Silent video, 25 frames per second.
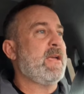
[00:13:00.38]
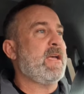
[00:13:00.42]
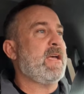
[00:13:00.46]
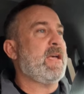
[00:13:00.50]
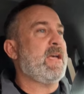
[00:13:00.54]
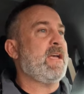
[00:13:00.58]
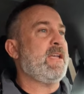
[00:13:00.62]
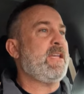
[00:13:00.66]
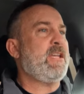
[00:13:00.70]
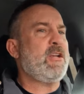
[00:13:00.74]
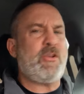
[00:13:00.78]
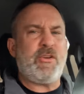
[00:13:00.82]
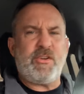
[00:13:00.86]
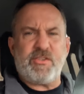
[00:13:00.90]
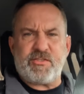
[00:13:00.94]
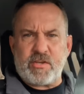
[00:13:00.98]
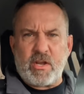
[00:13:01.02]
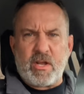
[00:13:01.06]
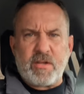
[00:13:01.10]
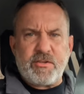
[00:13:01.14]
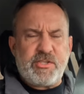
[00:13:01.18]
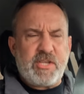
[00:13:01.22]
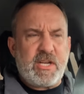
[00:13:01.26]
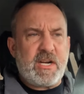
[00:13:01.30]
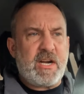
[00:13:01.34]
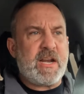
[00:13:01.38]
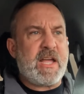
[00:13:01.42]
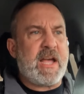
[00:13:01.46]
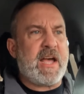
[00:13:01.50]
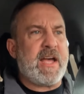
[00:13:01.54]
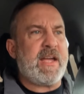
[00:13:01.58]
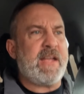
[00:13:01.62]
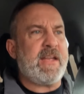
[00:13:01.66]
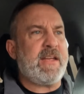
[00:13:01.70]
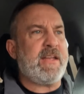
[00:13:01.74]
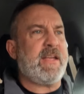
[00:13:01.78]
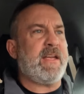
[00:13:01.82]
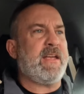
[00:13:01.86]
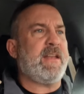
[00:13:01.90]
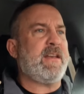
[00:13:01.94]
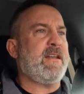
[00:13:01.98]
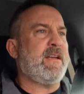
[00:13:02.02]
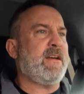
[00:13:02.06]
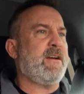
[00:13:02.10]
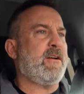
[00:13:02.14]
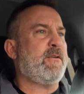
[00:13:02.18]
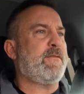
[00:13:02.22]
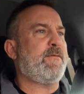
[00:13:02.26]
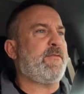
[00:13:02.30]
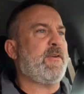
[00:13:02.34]
know, you saw Jin and I and
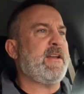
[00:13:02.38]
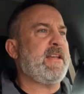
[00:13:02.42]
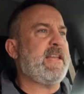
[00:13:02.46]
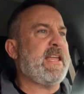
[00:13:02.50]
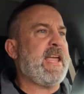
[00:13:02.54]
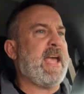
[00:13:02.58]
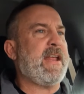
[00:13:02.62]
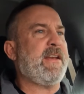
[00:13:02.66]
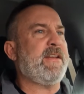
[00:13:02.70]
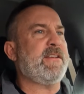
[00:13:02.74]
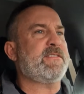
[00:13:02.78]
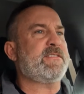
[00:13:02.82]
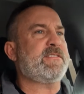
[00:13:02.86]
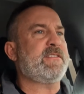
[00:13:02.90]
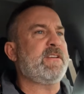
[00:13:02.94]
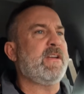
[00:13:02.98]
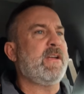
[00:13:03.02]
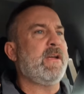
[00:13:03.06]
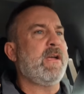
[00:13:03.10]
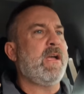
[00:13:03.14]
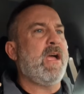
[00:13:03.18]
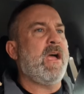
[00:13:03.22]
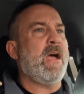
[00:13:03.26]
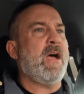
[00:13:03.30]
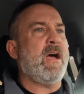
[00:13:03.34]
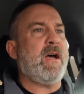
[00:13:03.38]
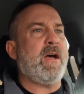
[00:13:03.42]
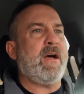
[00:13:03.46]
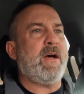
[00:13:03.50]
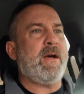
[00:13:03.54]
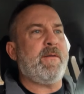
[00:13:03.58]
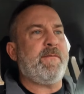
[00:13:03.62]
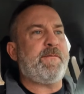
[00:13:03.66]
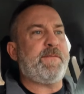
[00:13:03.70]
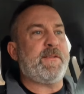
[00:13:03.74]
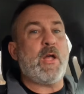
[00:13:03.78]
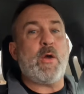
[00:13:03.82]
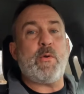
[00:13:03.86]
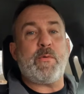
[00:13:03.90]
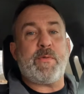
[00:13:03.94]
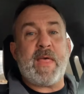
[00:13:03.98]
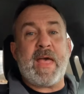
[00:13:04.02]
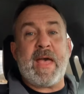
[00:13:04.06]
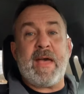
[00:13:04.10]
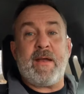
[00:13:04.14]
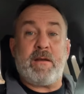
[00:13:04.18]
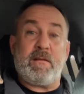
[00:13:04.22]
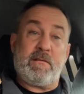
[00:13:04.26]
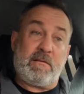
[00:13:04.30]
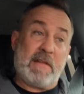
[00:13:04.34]
her friend Candace float
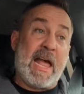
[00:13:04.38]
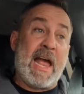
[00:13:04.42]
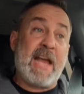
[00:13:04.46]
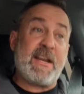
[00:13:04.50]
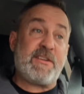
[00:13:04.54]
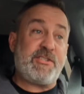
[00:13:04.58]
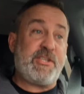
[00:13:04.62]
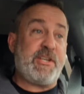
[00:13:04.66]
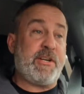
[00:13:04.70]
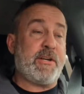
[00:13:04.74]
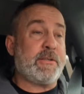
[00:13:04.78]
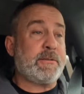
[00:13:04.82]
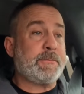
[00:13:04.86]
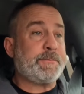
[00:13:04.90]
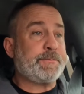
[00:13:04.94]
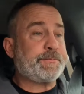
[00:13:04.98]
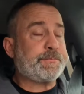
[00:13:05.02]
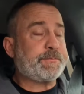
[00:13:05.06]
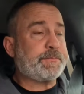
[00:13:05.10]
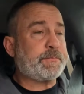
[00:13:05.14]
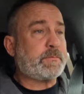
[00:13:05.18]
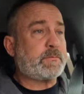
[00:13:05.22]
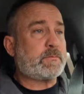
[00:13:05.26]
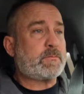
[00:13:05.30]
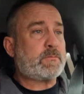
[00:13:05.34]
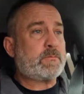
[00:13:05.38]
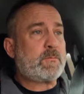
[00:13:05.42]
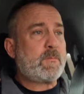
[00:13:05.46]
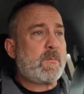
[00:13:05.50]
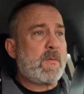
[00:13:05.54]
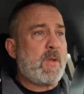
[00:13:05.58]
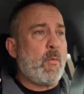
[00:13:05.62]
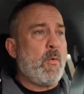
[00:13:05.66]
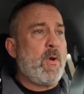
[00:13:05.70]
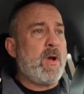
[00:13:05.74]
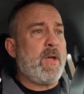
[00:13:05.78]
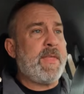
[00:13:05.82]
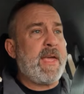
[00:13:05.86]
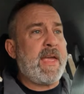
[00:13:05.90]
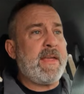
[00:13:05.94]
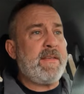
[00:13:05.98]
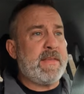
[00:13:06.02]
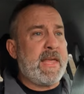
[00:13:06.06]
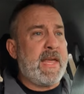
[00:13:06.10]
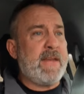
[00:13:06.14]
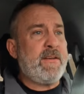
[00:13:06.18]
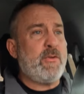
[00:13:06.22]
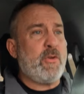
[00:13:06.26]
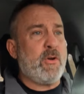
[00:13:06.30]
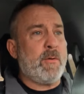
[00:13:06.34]
that last year. Well, they
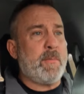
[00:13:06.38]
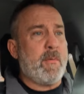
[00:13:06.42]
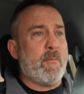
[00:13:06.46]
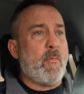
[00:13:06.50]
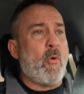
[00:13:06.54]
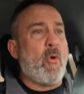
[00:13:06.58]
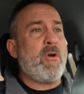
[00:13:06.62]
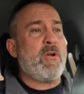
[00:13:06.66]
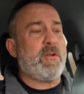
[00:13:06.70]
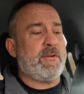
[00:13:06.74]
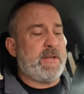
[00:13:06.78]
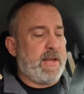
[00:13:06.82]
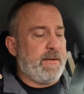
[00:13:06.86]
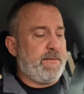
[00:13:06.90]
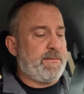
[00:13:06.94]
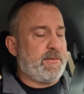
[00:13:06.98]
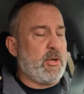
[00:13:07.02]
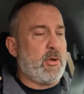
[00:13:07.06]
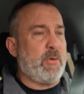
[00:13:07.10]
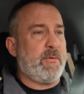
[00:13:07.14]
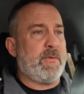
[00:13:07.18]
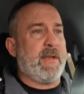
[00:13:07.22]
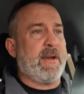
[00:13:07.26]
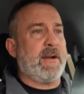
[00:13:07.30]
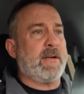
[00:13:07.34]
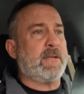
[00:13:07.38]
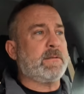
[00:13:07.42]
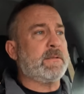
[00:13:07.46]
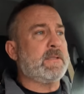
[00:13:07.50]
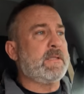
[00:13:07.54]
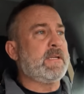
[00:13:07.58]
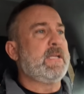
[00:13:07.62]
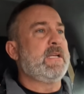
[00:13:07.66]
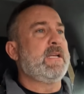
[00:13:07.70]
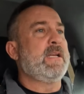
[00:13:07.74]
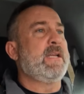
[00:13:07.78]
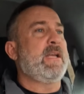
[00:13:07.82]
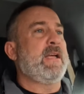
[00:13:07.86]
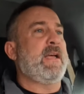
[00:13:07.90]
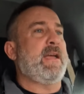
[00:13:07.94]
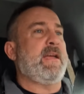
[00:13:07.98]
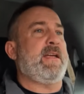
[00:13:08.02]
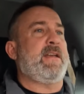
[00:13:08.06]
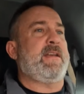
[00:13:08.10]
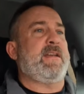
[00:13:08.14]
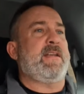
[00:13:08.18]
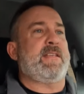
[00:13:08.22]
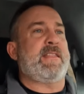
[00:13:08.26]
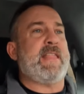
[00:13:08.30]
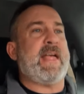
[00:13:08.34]
do a Memorial Day float there,
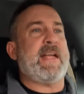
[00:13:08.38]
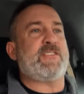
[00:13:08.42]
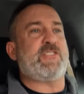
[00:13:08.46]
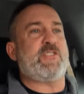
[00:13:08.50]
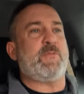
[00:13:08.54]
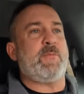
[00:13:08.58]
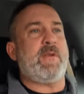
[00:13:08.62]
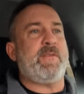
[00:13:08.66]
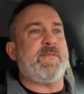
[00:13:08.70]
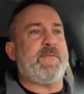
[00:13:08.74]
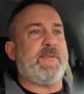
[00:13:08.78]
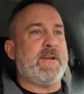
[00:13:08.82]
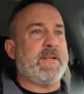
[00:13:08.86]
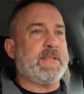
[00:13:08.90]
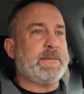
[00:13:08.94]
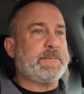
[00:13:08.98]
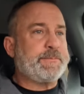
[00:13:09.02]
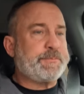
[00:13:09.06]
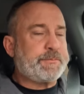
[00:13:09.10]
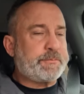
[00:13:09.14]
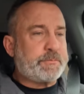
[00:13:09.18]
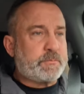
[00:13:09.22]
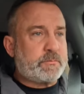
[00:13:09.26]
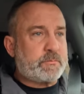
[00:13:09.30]
and that should be fun.